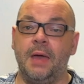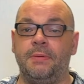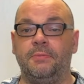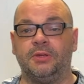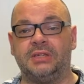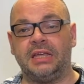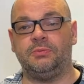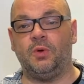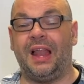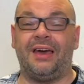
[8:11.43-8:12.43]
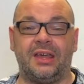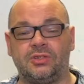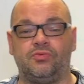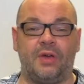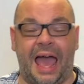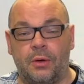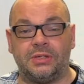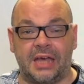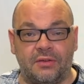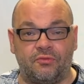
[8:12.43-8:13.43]
people say to me, "Well, how that's how
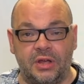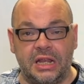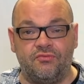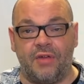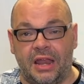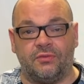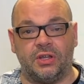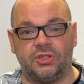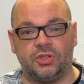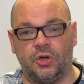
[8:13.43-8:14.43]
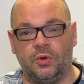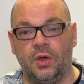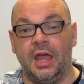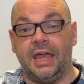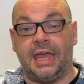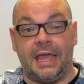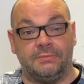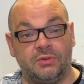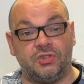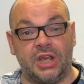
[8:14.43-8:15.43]
is that really relevant to
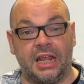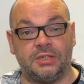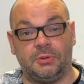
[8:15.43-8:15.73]
games of chance?